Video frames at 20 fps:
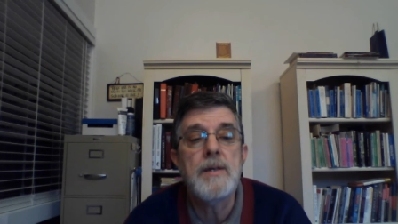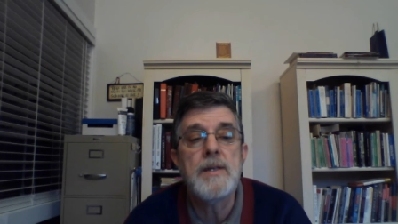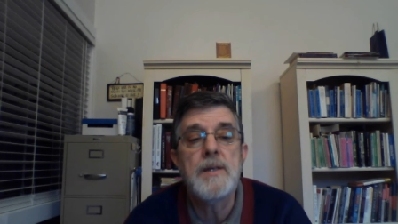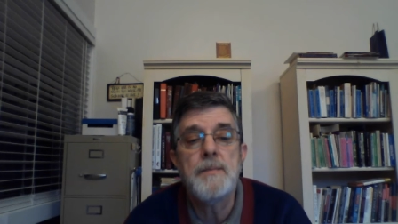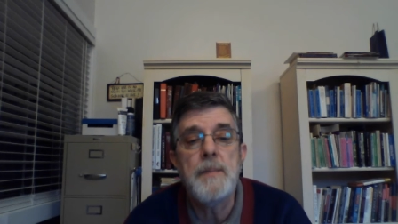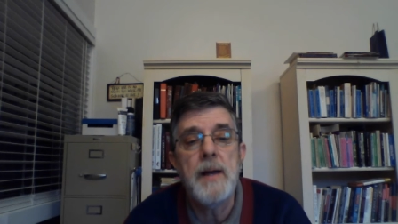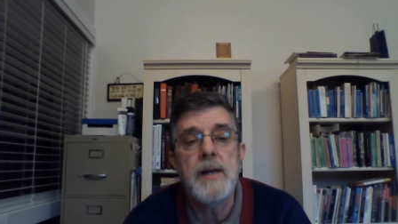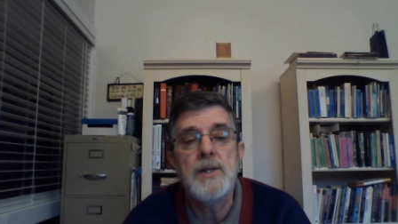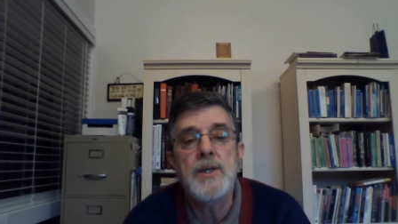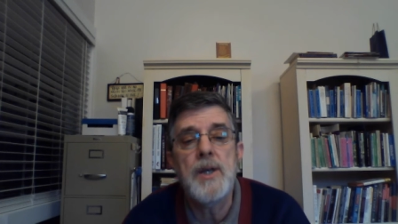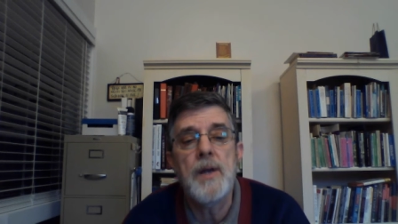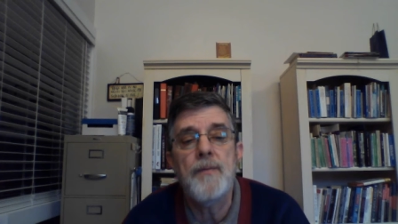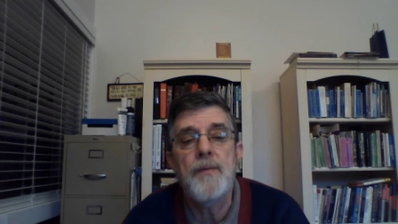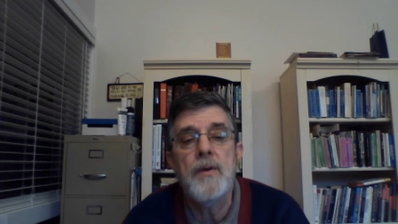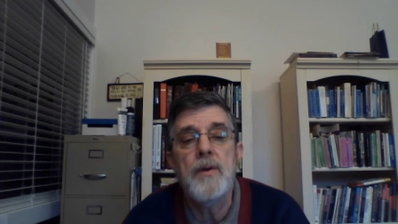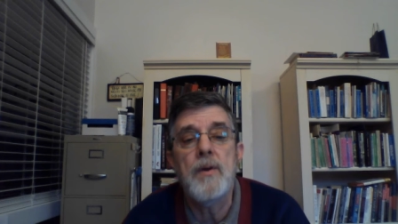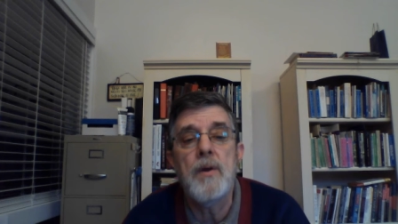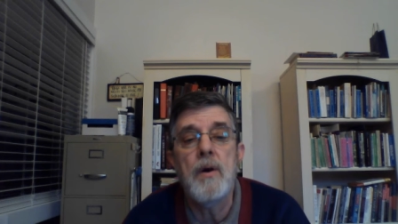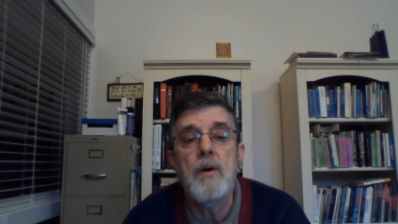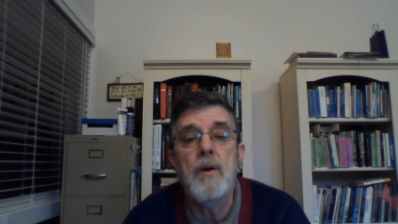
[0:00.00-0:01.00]
especially if
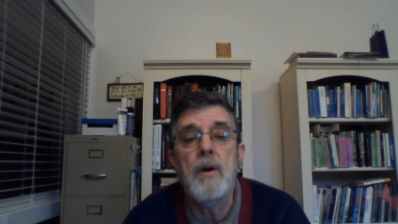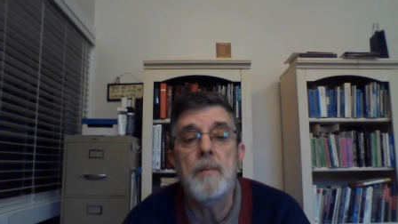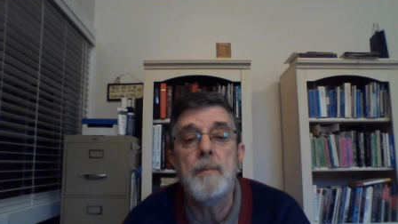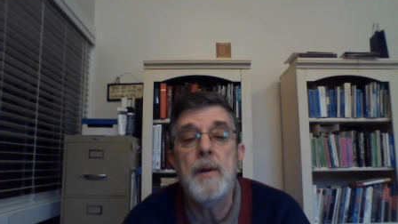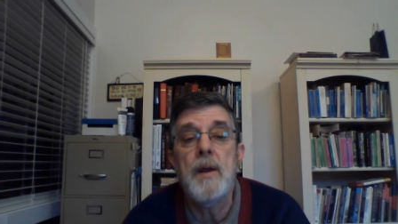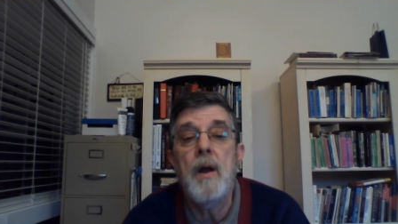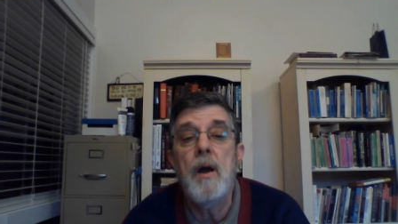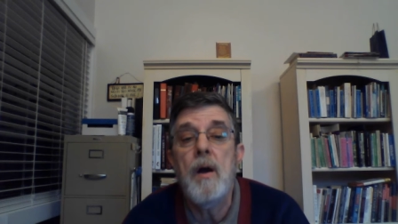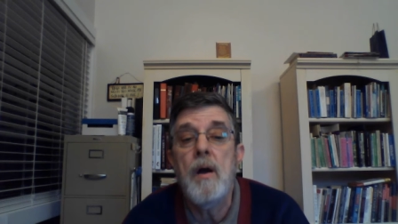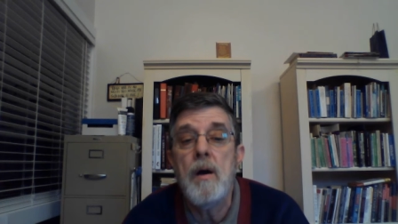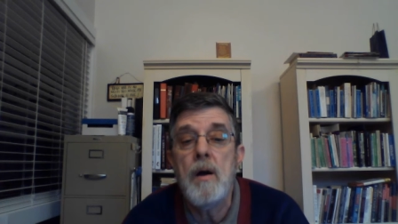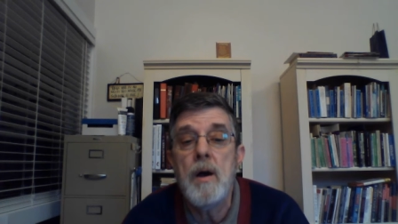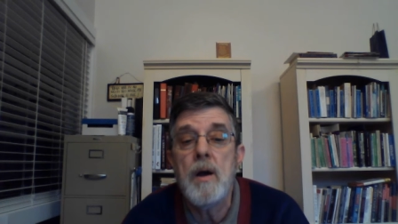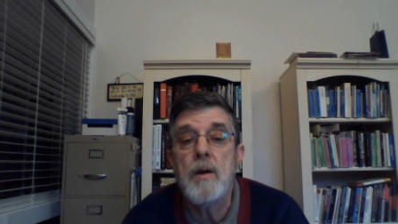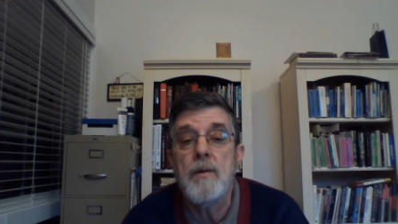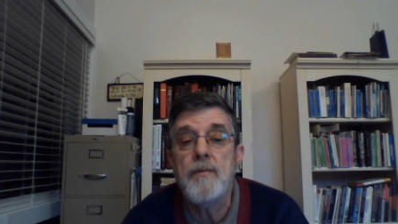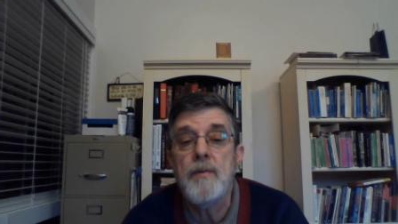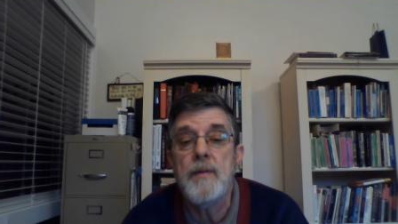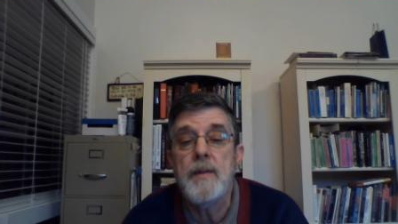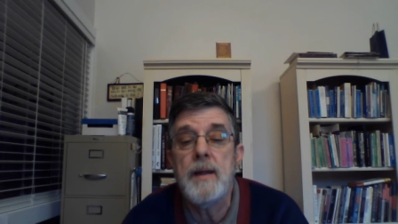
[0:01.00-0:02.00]
you know it'll be
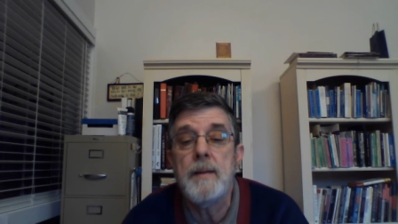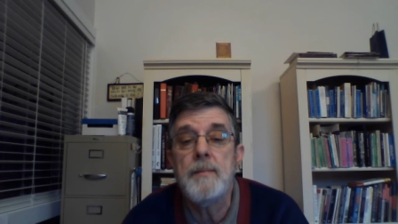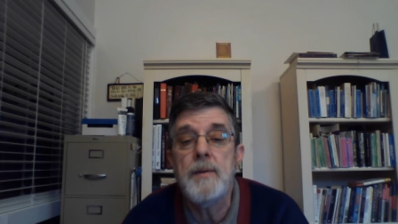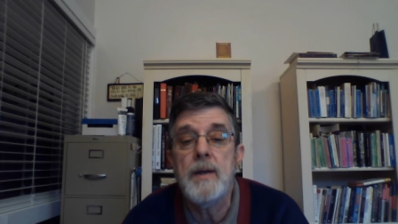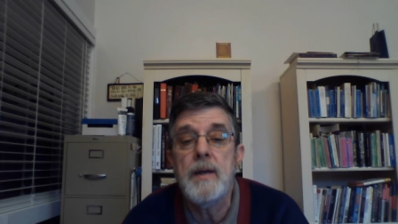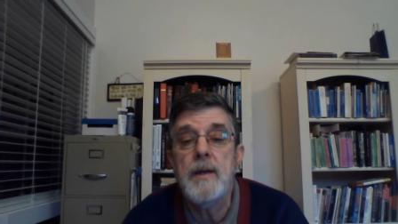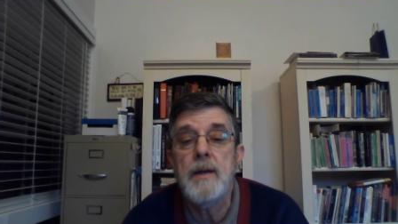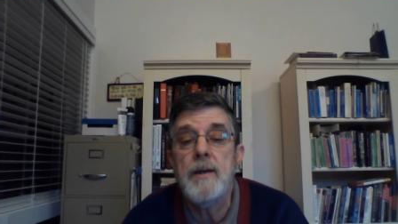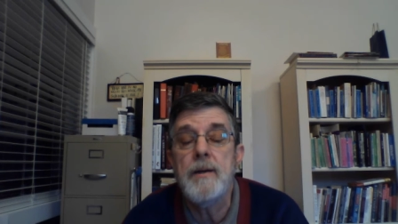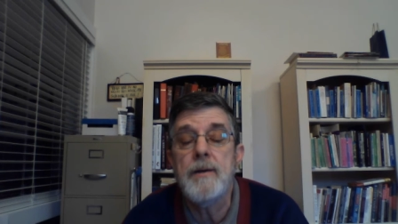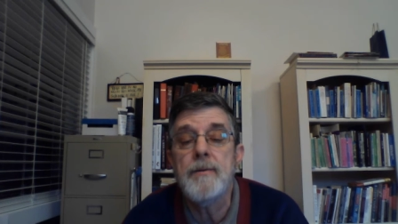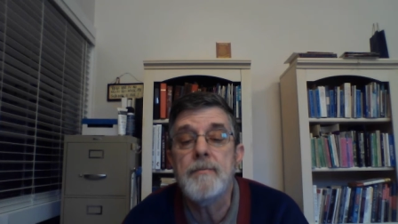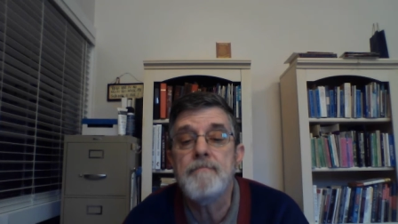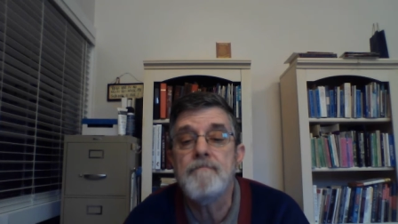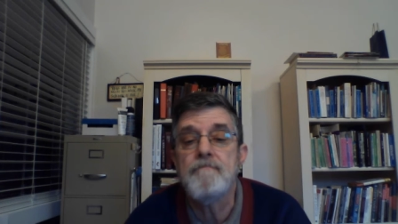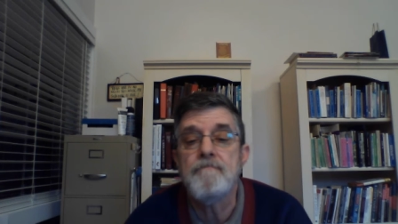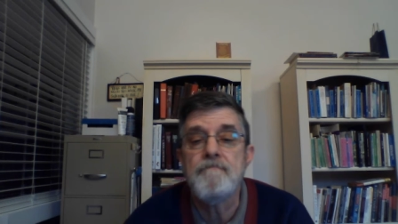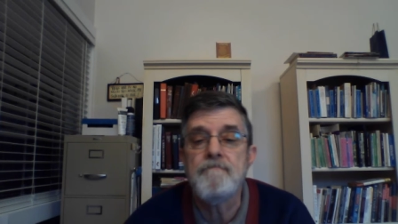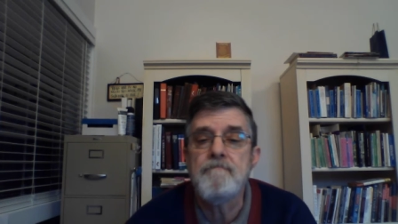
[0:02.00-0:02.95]
hard for them to hear.